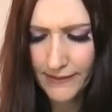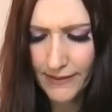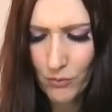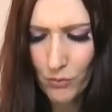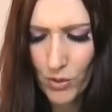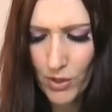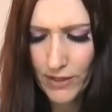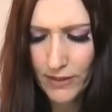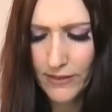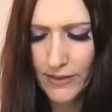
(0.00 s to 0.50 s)
I
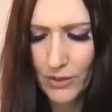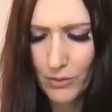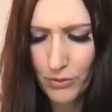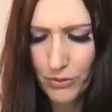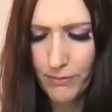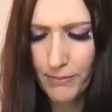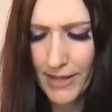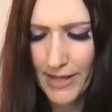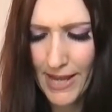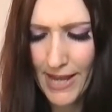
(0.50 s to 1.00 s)
want to think
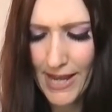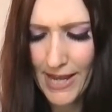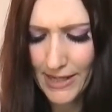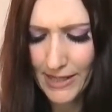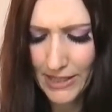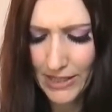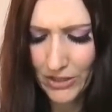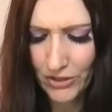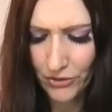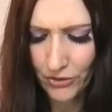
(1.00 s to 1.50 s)
with my head
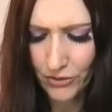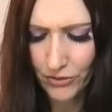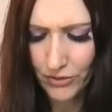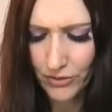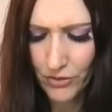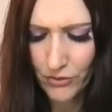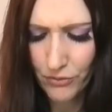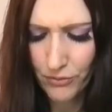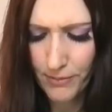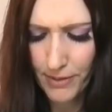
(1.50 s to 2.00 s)
here
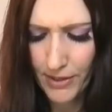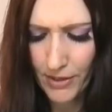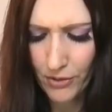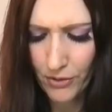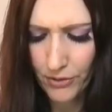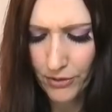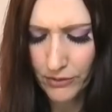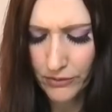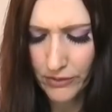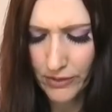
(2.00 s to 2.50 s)
over my
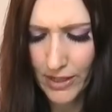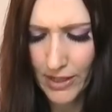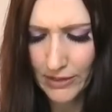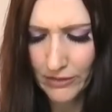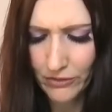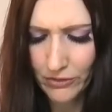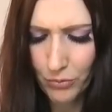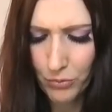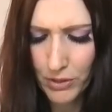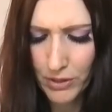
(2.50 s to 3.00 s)
heart, and I
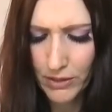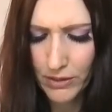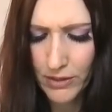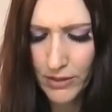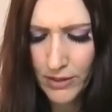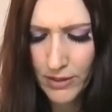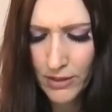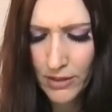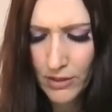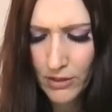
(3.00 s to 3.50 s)
just want to
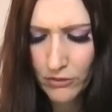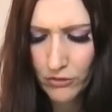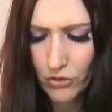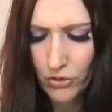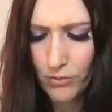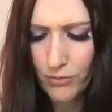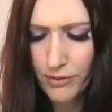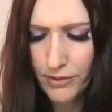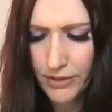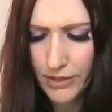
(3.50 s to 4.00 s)

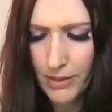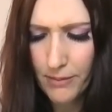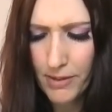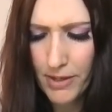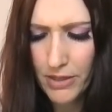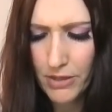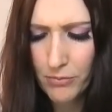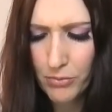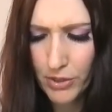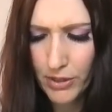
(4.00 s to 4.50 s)
do everything
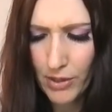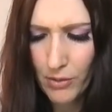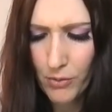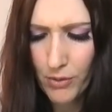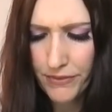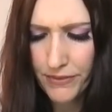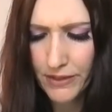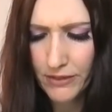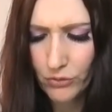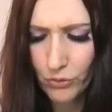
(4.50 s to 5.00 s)
by the book. I
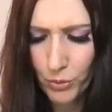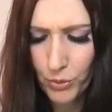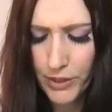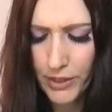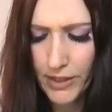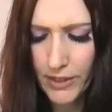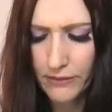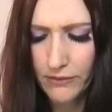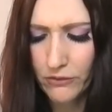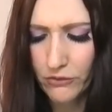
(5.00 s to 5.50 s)
want things
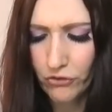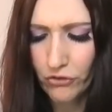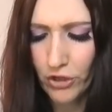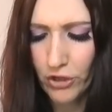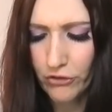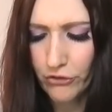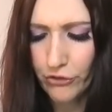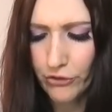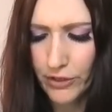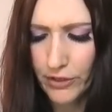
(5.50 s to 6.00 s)
organized and
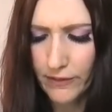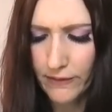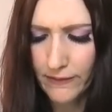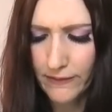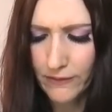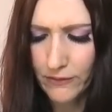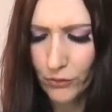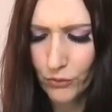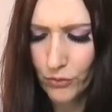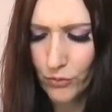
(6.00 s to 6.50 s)
structured in a
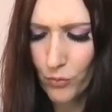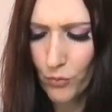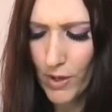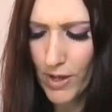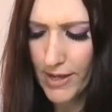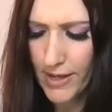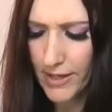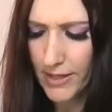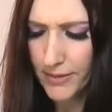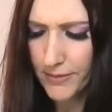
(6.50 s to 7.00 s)
certain
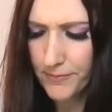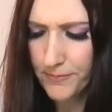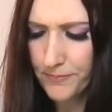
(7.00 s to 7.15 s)
way.